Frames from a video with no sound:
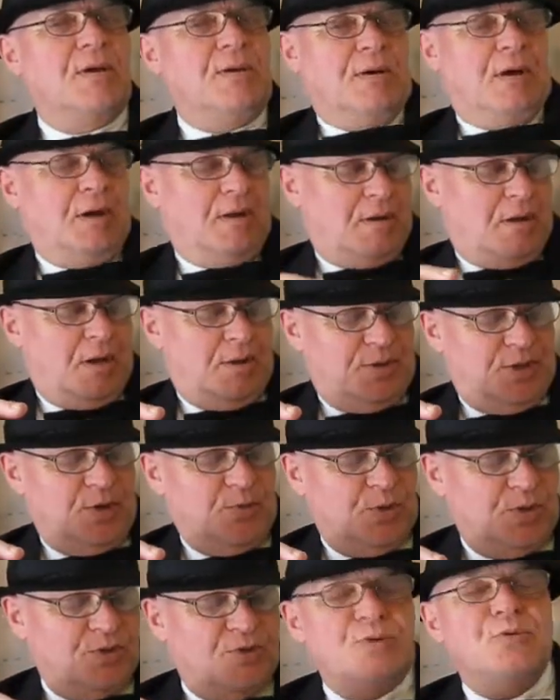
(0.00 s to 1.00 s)
I
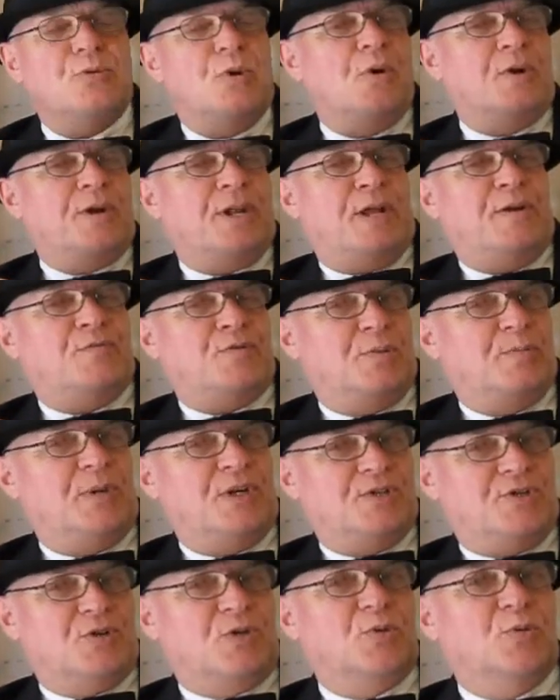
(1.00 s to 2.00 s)
think we do not have the
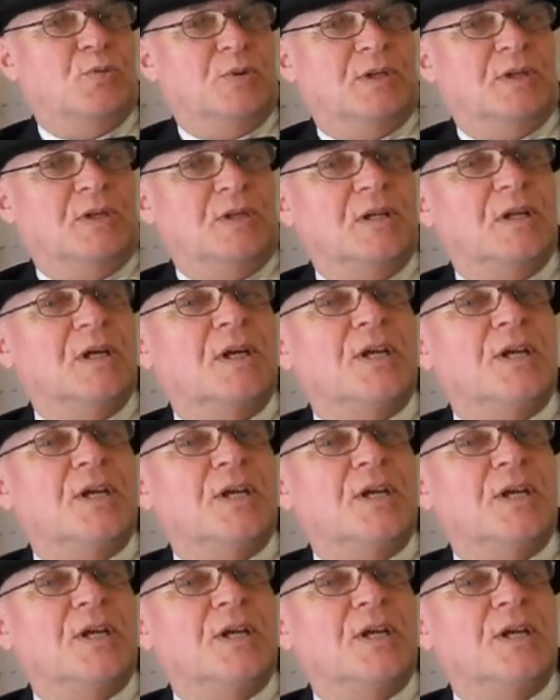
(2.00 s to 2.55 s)
political will.